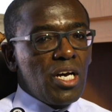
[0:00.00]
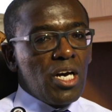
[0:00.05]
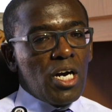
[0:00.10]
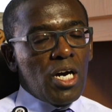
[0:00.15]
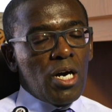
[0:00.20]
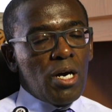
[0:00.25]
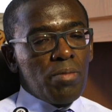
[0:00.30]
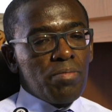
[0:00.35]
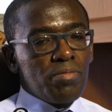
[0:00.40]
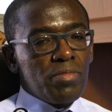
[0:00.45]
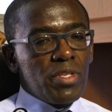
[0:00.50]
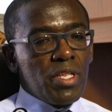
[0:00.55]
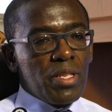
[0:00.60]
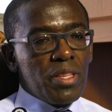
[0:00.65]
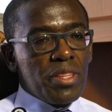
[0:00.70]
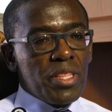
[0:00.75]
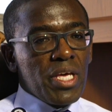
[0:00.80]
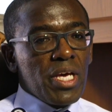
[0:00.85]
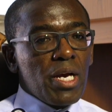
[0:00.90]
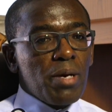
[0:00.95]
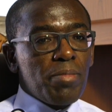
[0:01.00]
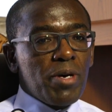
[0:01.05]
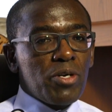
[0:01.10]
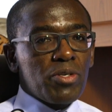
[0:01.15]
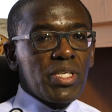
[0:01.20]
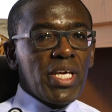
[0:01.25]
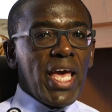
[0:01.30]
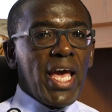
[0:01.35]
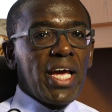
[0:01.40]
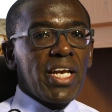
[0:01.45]
Um, the thing
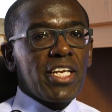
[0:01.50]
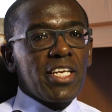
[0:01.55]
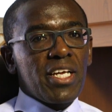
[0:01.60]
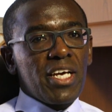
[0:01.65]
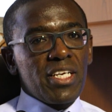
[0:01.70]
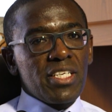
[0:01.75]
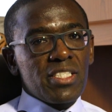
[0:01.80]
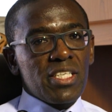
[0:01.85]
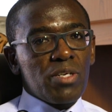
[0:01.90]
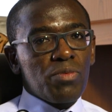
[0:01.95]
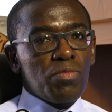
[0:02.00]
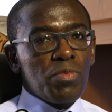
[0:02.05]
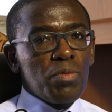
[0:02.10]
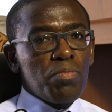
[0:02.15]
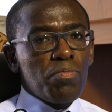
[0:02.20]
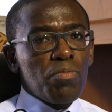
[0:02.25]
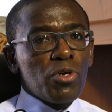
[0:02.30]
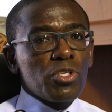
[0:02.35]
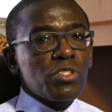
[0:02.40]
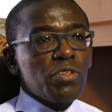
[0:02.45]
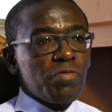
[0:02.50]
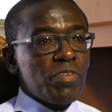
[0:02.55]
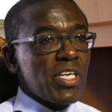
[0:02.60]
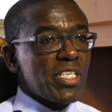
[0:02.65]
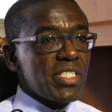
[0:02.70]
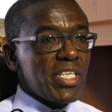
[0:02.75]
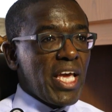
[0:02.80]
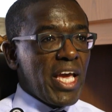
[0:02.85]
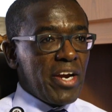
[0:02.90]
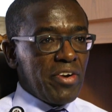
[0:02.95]
about Candida is that we, most of
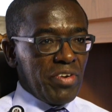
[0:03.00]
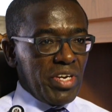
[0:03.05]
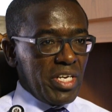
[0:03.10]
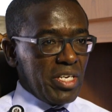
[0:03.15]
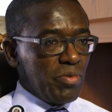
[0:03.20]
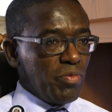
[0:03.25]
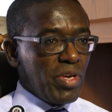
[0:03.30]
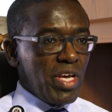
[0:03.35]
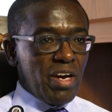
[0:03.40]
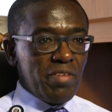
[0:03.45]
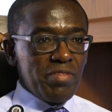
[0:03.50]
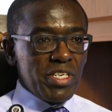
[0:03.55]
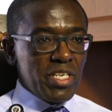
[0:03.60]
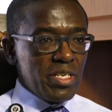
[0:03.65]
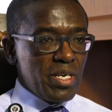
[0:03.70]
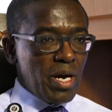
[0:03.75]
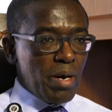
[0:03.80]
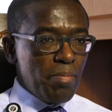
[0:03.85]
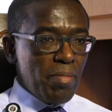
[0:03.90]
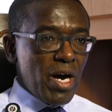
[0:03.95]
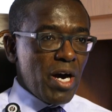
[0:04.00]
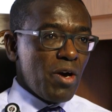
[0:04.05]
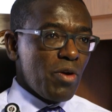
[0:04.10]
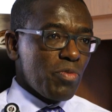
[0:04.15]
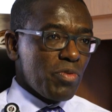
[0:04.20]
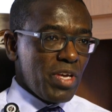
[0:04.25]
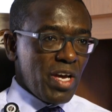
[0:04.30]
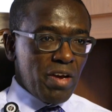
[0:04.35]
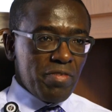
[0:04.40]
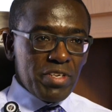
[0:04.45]
us carry it. We have it in our
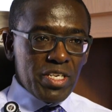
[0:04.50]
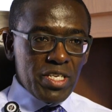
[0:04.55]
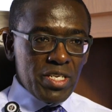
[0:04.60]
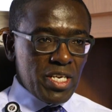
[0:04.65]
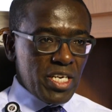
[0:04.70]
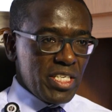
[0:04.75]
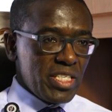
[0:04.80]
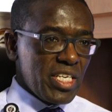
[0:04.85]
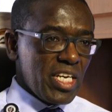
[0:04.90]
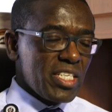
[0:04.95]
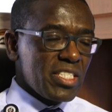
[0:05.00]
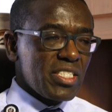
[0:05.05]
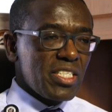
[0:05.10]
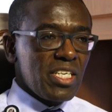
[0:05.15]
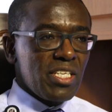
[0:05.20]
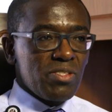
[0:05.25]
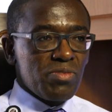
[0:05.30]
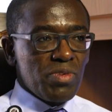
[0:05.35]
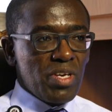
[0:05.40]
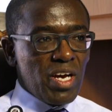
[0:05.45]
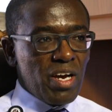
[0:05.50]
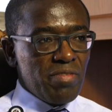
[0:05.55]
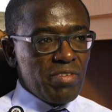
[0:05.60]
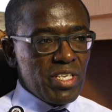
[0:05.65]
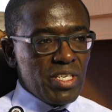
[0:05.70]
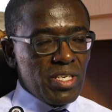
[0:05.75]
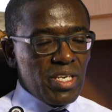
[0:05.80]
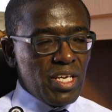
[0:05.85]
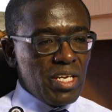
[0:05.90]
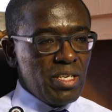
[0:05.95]
mouth, we have it in our intestines, we have
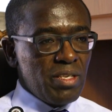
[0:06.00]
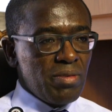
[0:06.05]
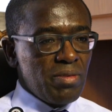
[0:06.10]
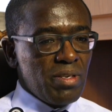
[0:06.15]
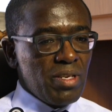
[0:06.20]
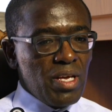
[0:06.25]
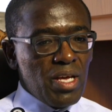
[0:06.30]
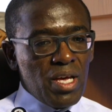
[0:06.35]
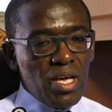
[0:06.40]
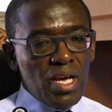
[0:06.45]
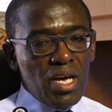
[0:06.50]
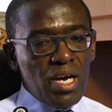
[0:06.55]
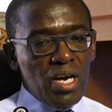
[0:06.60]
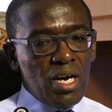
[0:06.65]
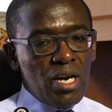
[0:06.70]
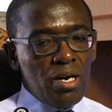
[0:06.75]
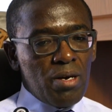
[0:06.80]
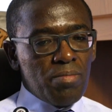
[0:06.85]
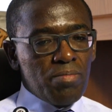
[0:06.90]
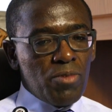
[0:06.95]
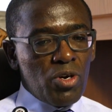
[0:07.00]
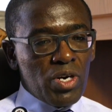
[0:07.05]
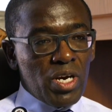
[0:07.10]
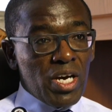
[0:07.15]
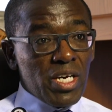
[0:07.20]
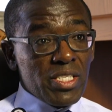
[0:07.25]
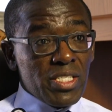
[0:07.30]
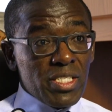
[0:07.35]
it in, um, on our